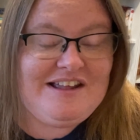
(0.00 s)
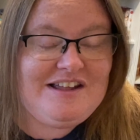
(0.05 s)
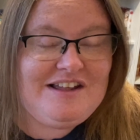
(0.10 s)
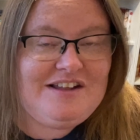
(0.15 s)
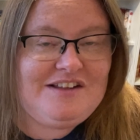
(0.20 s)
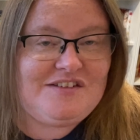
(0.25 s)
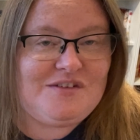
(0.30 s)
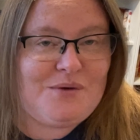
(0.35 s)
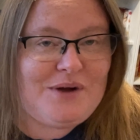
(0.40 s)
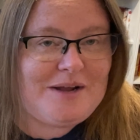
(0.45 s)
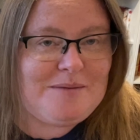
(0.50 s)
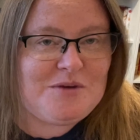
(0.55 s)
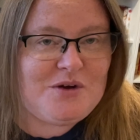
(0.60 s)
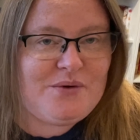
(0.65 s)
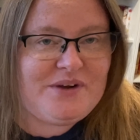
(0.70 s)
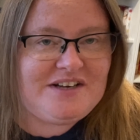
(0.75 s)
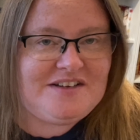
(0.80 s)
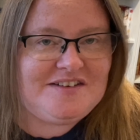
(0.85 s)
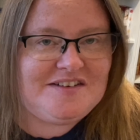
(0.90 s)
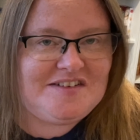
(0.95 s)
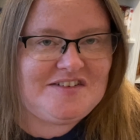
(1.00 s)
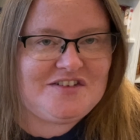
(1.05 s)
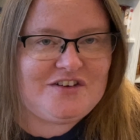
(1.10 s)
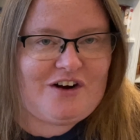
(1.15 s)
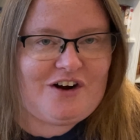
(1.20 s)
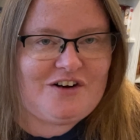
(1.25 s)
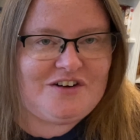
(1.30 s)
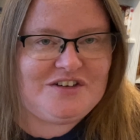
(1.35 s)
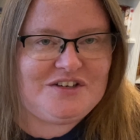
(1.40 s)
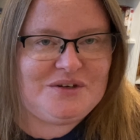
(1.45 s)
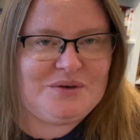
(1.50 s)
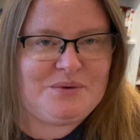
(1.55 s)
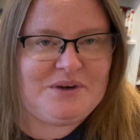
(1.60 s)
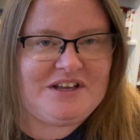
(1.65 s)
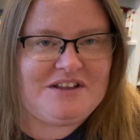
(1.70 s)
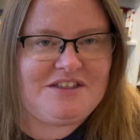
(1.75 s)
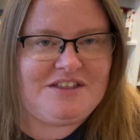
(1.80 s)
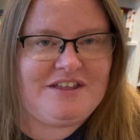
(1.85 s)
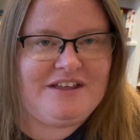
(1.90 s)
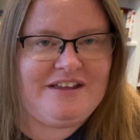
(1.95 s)
So I'm going to start
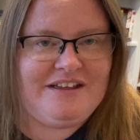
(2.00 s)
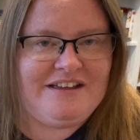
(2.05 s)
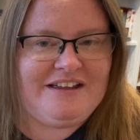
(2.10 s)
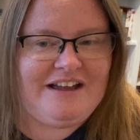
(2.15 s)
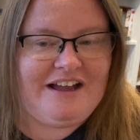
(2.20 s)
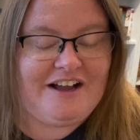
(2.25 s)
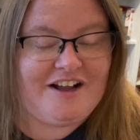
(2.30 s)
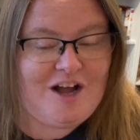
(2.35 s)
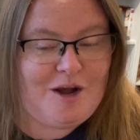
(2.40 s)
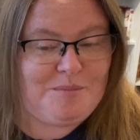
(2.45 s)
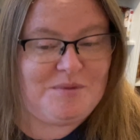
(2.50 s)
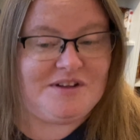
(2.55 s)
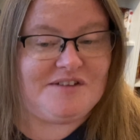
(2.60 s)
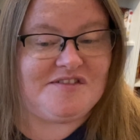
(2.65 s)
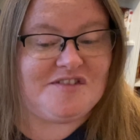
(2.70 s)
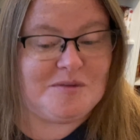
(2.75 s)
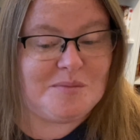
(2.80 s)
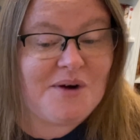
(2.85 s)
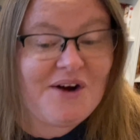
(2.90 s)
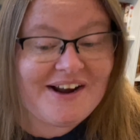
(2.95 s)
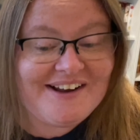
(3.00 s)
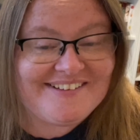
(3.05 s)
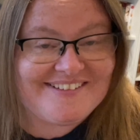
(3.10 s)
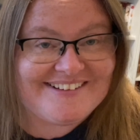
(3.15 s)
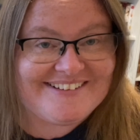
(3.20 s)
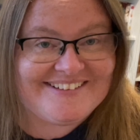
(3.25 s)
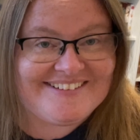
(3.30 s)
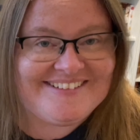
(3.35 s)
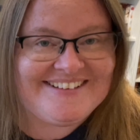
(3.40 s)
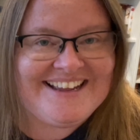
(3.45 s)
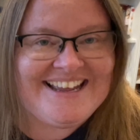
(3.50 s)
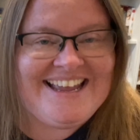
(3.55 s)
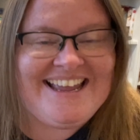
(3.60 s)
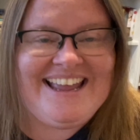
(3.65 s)
with a couple of surprises.